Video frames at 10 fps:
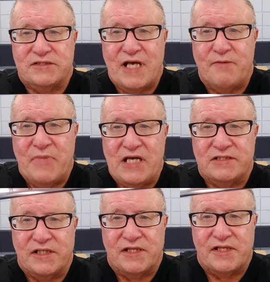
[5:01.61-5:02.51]
same
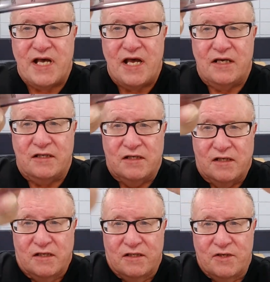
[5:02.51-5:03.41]
basic thing.
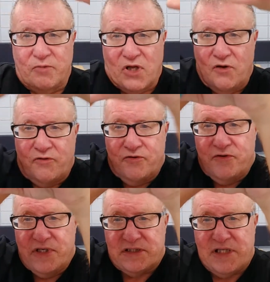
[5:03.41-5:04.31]
You blow through
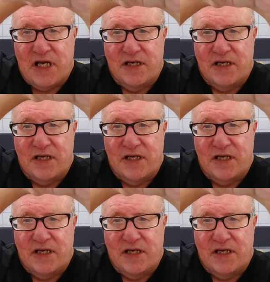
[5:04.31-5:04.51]
this end